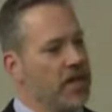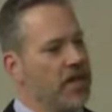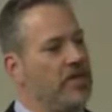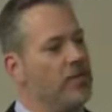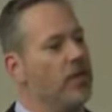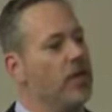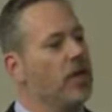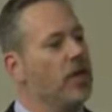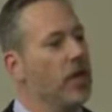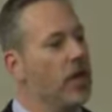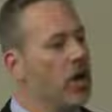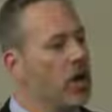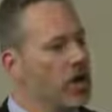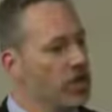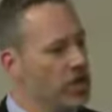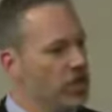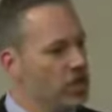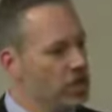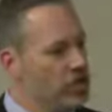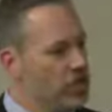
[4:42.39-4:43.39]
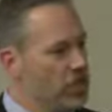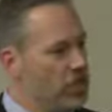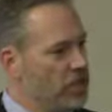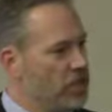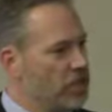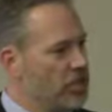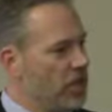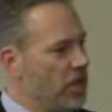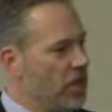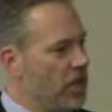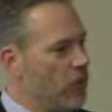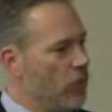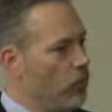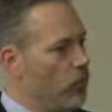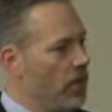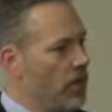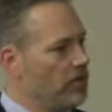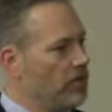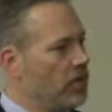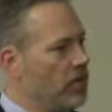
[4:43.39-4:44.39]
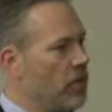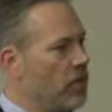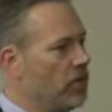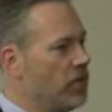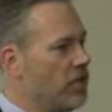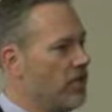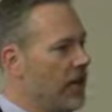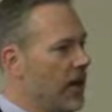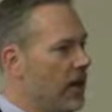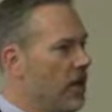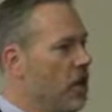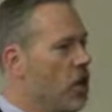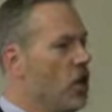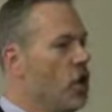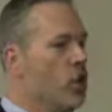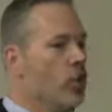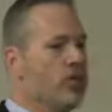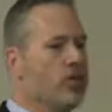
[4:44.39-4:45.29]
kind of beyond just what I've talked about,